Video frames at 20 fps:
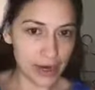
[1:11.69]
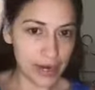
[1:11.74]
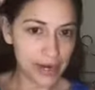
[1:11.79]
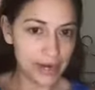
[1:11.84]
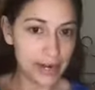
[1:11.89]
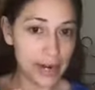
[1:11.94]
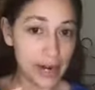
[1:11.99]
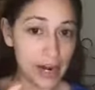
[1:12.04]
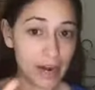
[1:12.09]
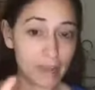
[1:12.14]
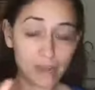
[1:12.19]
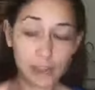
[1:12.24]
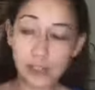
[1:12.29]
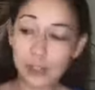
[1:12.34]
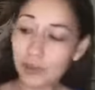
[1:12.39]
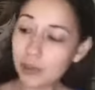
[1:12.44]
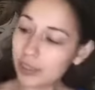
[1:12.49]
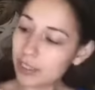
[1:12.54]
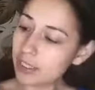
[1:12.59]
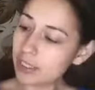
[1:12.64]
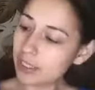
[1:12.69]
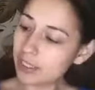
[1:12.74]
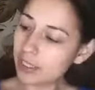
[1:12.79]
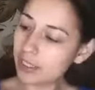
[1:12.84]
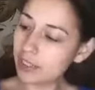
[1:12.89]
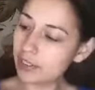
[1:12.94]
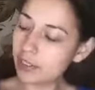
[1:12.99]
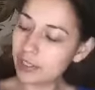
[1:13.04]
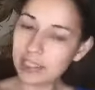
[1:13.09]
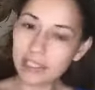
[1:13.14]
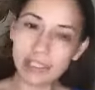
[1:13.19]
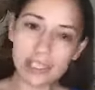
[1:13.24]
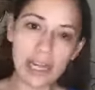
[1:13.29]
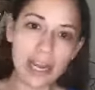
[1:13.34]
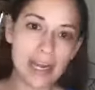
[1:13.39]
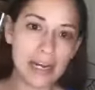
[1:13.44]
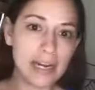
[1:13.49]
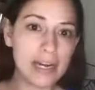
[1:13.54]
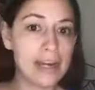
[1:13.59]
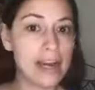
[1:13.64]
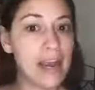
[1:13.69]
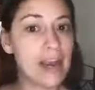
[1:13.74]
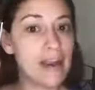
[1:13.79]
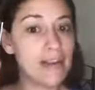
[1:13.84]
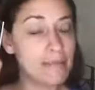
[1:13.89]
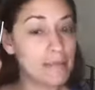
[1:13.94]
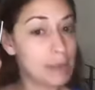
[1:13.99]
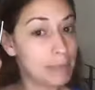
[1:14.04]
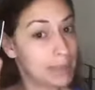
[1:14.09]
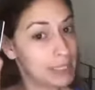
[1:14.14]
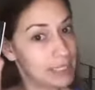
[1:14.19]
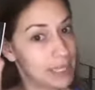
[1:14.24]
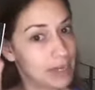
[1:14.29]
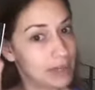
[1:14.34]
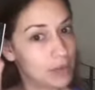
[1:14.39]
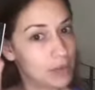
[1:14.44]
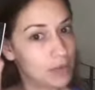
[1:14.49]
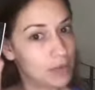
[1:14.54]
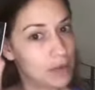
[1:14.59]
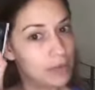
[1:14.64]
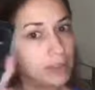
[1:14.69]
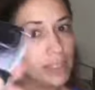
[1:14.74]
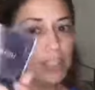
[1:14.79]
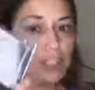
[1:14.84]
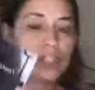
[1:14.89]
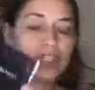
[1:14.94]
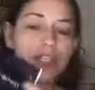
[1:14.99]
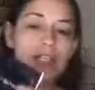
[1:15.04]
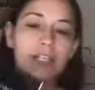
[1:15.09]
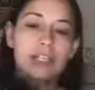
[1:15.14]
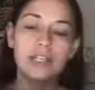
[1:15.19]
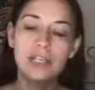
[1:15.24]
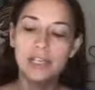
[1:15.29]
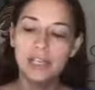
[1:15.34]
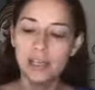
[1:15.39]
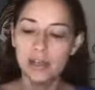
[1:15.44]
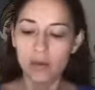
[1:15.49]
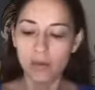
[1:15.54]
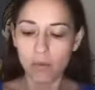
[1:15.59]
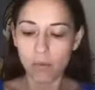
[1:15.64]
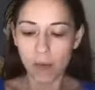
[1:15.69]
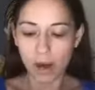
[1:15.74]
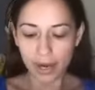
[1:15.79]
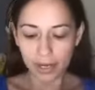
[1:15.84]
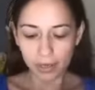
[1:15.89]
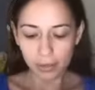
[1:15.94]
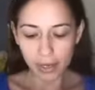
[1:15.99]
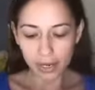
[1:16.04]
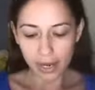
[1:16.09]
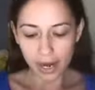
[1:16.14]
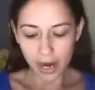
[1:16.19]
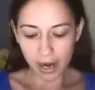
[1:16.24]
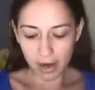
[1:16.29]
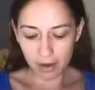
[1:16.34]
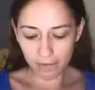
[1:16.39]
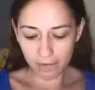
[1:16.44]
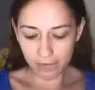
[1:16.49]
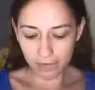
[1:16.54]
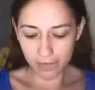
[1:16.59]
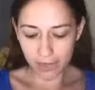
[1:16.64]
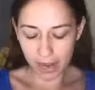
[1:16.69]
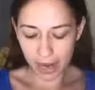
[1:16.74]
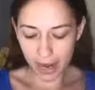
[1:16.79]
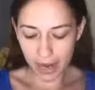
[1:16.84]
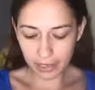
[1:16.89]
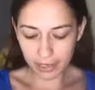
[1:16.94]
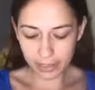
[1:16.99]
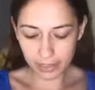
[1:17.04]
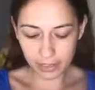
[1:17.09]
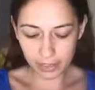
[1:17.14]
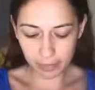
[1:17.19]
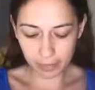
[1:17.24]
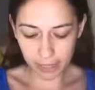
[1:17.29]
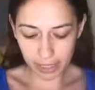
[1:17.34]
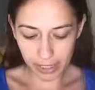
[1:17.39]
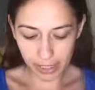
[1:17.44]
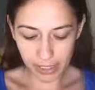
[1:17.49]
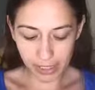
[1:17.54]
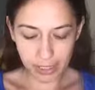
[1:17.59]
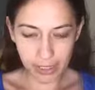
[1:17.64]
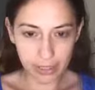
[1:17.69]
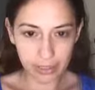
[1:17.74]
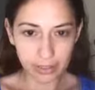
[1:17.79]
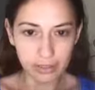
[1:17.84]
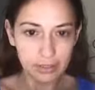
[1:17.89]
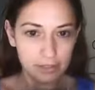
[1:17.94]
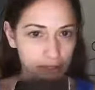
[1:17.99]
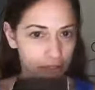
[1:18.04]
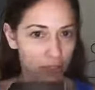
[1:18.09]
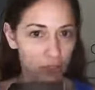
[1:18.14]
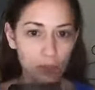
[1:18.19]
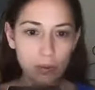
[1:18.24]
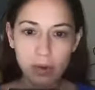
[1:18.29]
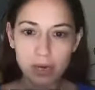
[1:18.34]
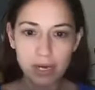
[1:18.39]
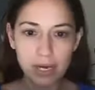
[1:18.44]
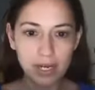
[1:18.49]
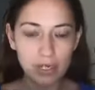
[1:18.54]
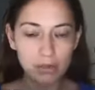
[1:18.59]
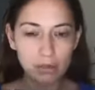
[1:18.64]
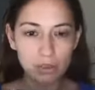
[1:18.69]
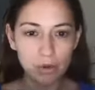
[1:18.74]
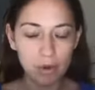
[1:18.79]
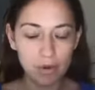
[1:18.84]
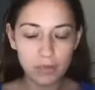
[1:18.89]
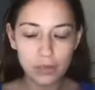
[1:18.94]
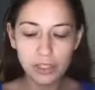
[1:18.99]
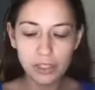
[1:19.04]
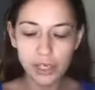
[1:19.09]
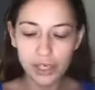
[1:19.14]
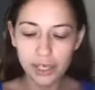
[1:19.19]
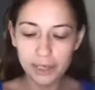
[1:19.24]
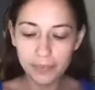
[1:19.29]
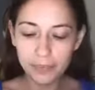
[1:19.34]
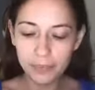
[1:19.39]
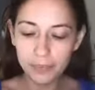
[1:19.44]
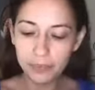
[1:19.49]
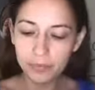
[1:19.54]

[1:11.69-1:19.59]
I have two concealers and I have my botanical foundation. Why do I have that? It's because this is the one I use all the time.